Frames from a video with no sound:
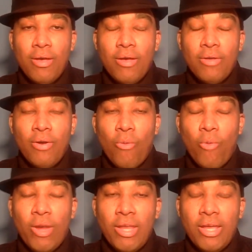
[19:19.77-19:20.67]

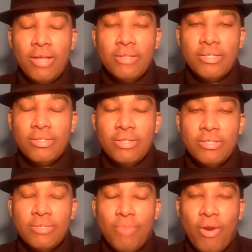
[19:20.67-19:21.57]
witty and
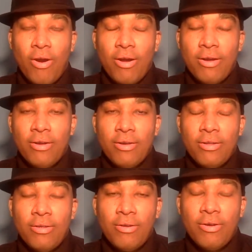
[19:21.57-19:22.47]
smart, and
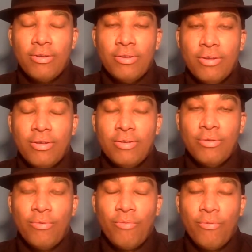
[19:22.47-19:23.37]
could
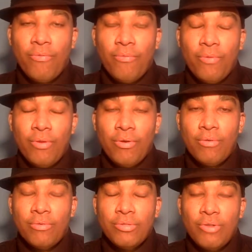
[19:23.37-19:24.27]
do
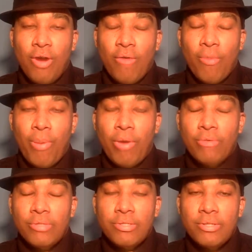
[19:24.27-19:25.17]
strong
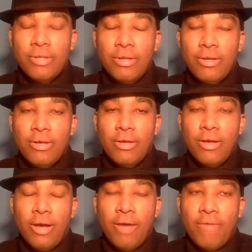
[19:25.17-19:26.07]
riposte.
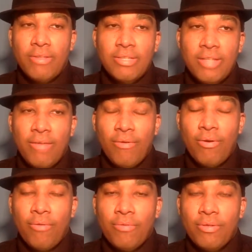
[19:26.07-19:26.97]
If I said that
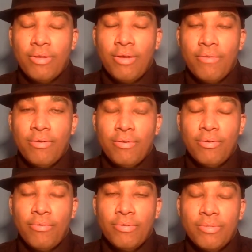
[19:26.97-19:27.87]
wrong,
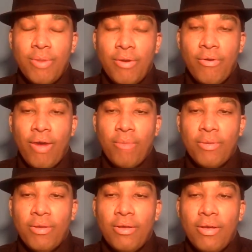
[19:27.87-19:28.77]
hopefully somebody will correct
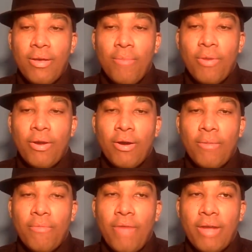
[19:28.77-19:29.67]
me. But
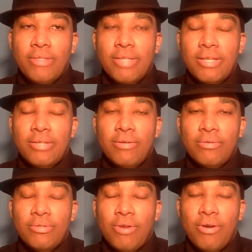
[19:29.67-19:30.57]
if I could say
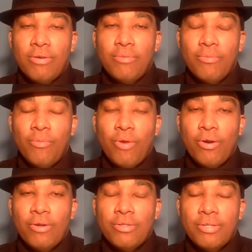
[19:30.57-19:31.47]
strong
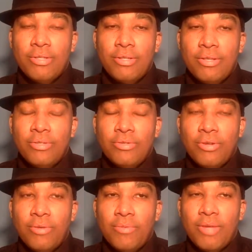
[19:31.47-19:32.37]
words and
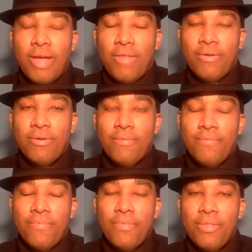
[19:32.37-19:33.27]
string them together,
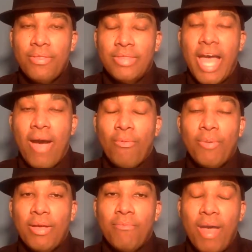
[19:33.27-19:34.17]
that would
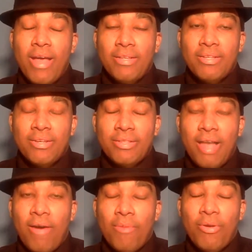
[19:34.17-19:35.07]
be amazing.
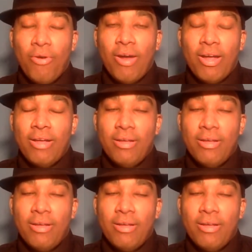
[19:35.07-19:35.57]
That would be great.